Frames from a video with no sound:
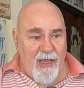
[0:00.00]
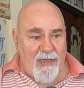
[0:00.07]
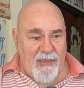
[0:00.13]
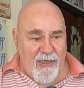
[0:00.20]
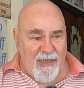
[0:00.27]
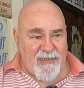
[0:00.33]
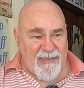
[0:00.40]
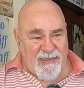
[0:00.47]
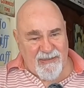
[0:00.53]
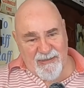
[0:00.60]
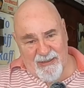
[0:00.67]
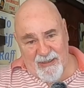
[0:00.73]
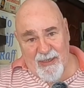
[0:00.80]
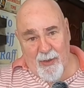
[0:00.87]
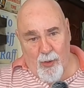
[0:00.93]
and there is a
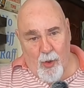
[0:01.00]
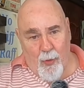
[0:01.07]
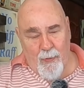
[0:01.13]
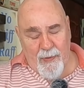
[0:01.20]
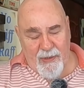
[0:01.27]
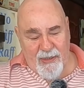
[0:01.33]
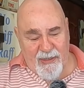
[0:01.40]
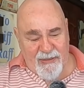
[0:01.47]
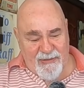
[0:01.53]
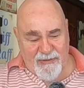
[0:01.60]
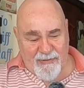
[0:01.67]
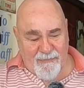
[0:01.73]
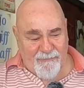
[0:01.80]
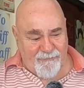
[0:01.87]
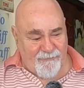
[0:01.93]
slight
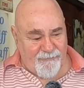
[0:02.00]
hoppiness.